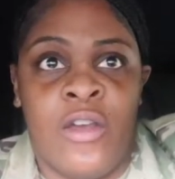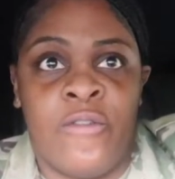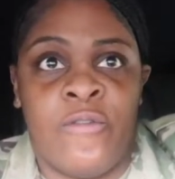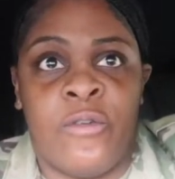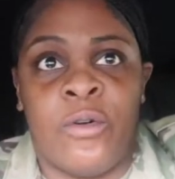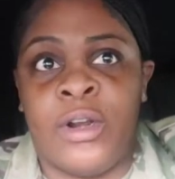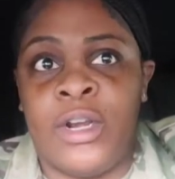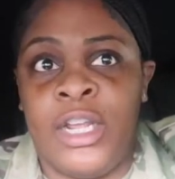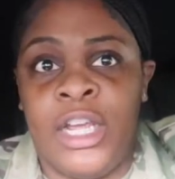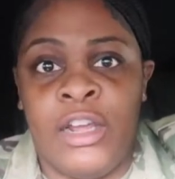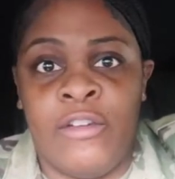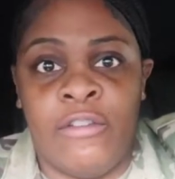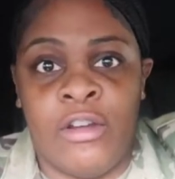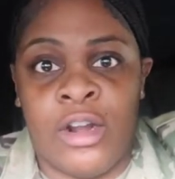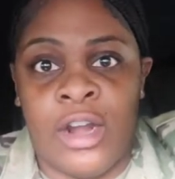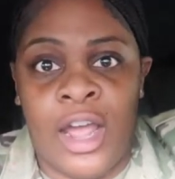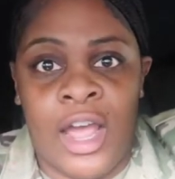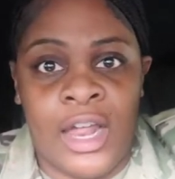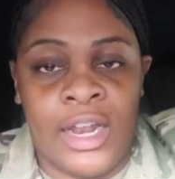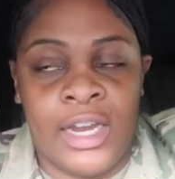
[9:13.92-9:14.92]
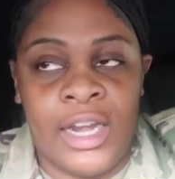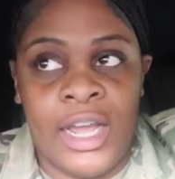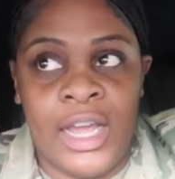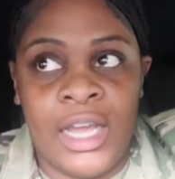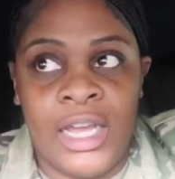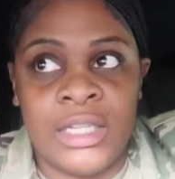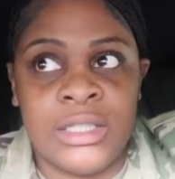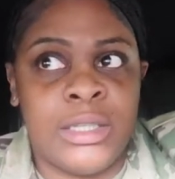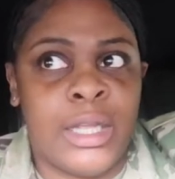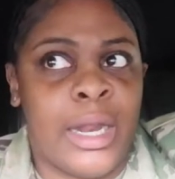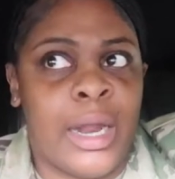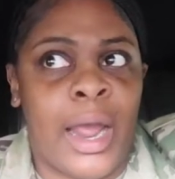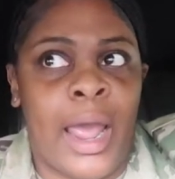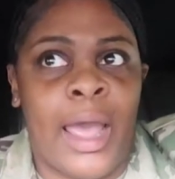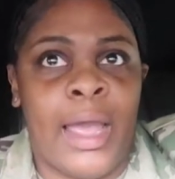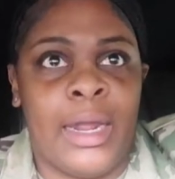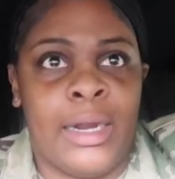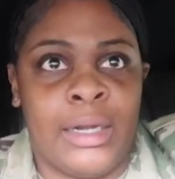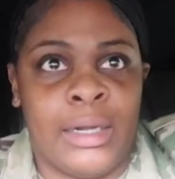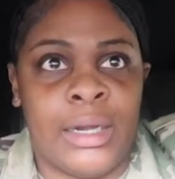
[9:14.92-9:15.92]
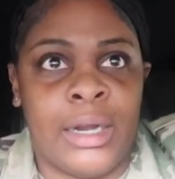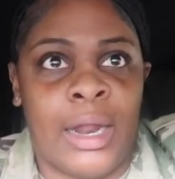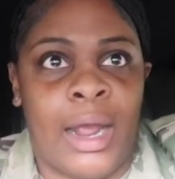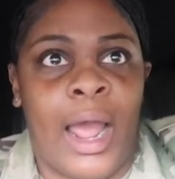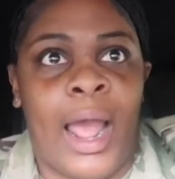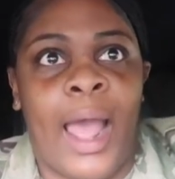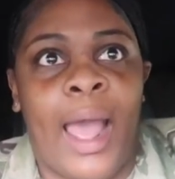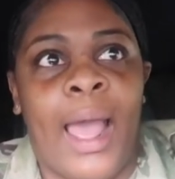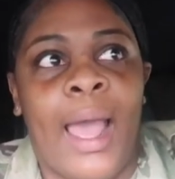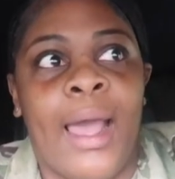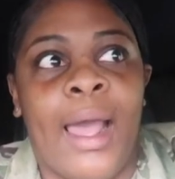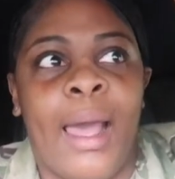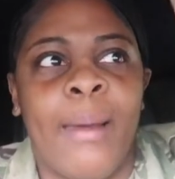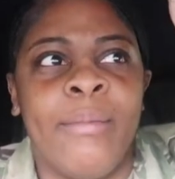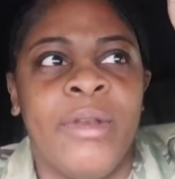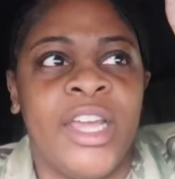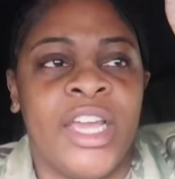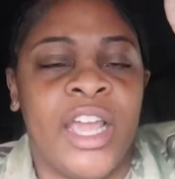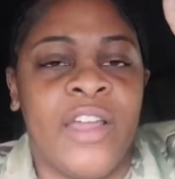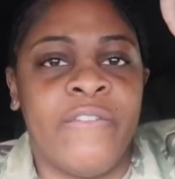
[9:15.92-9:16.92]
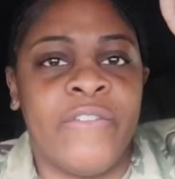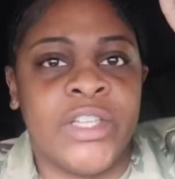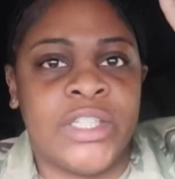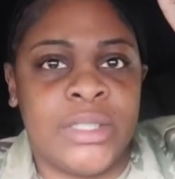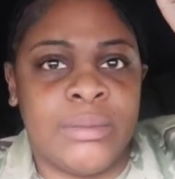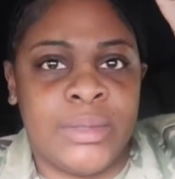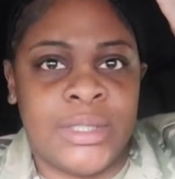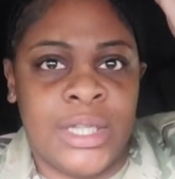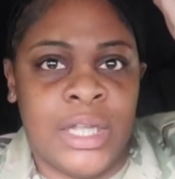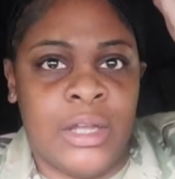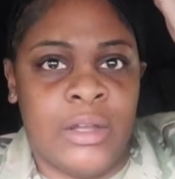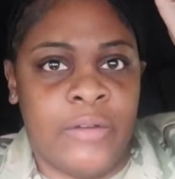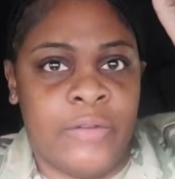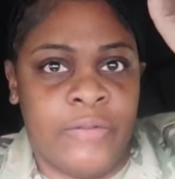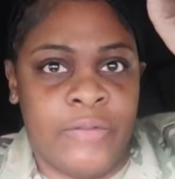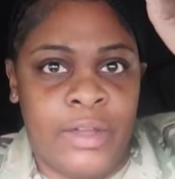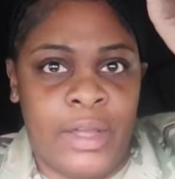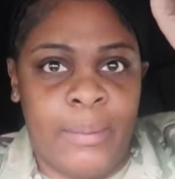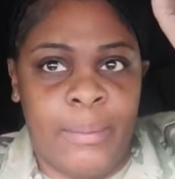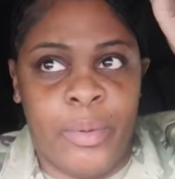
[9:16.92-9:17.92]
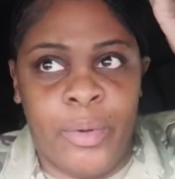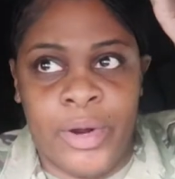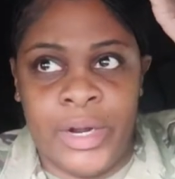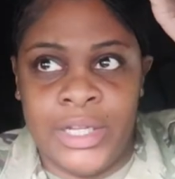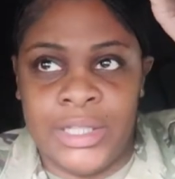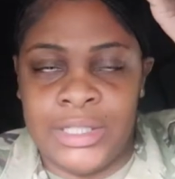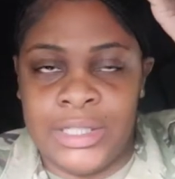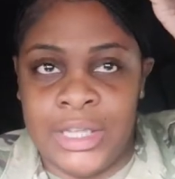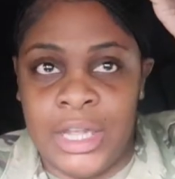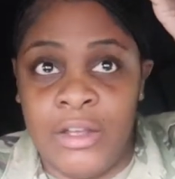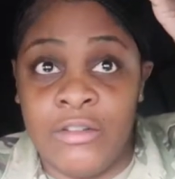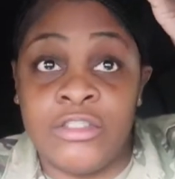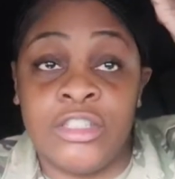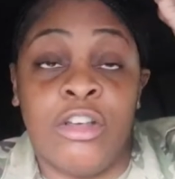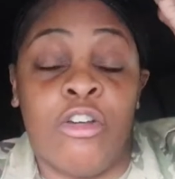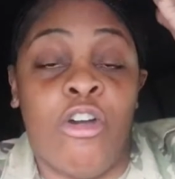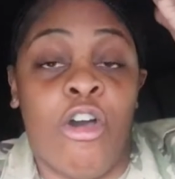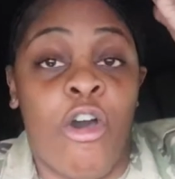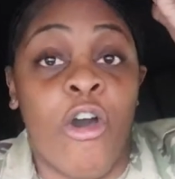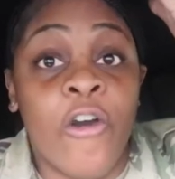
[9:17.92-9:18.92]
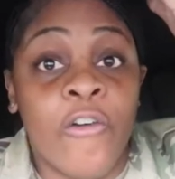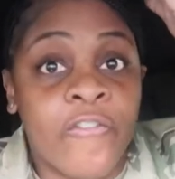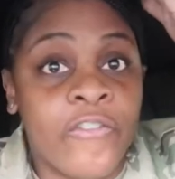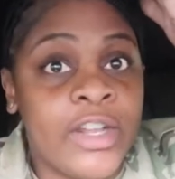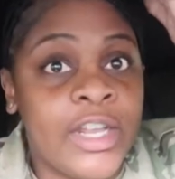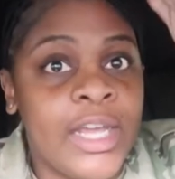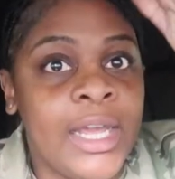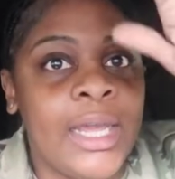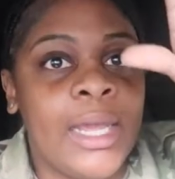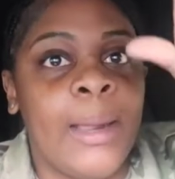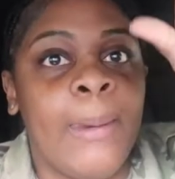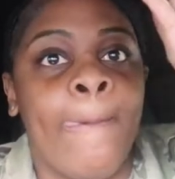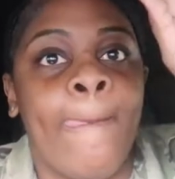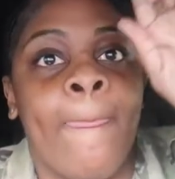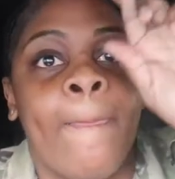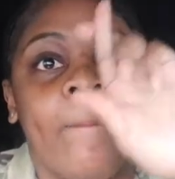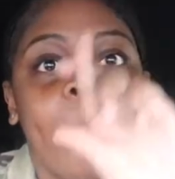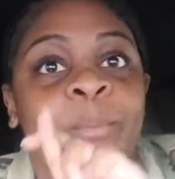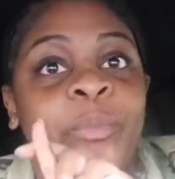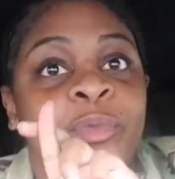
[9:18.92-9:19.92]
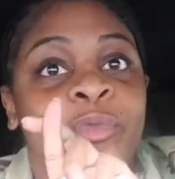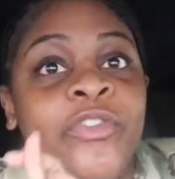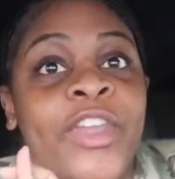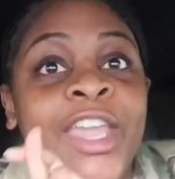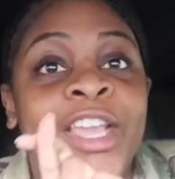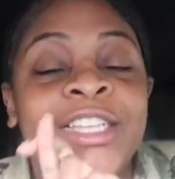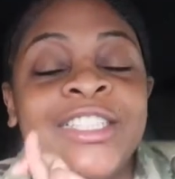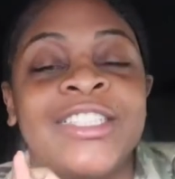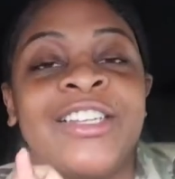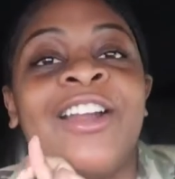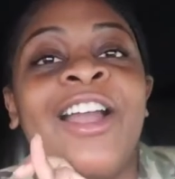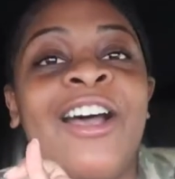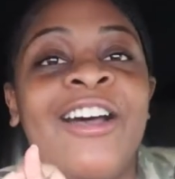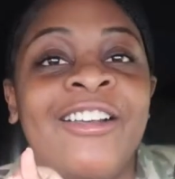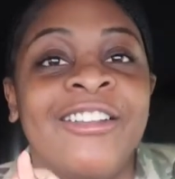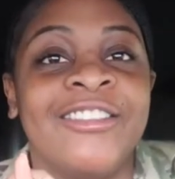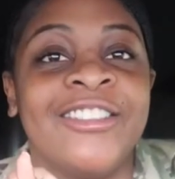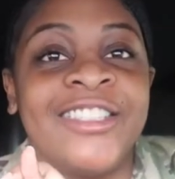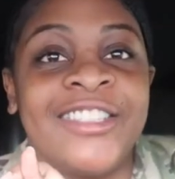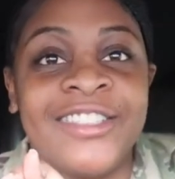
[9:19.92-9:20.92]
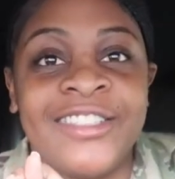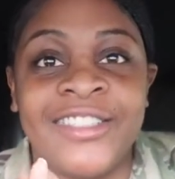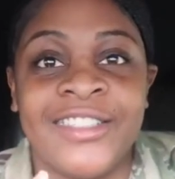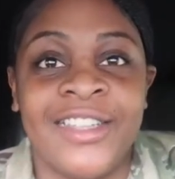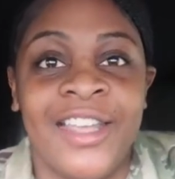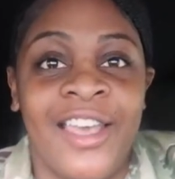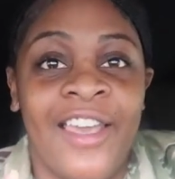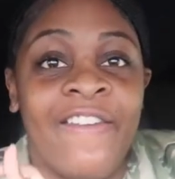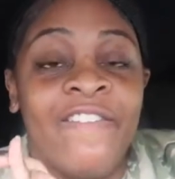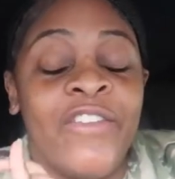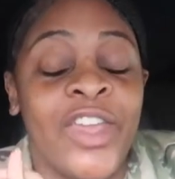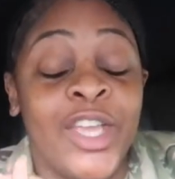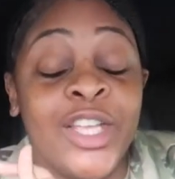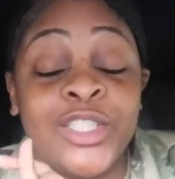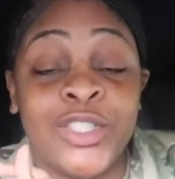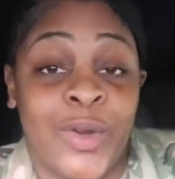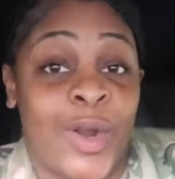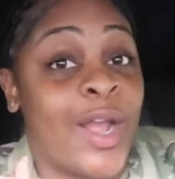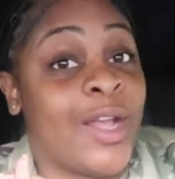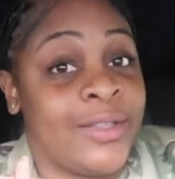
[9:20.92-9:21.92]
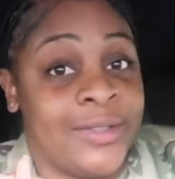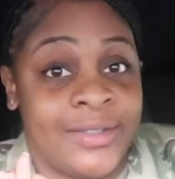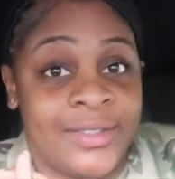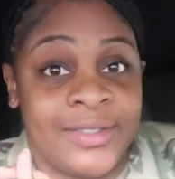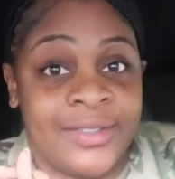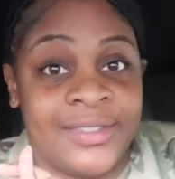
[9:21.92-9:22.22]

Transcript: for leave on the holidays that I'm, I'm looking for some stuff, important stuff. So hopefully fingers crossed. Fingers crossed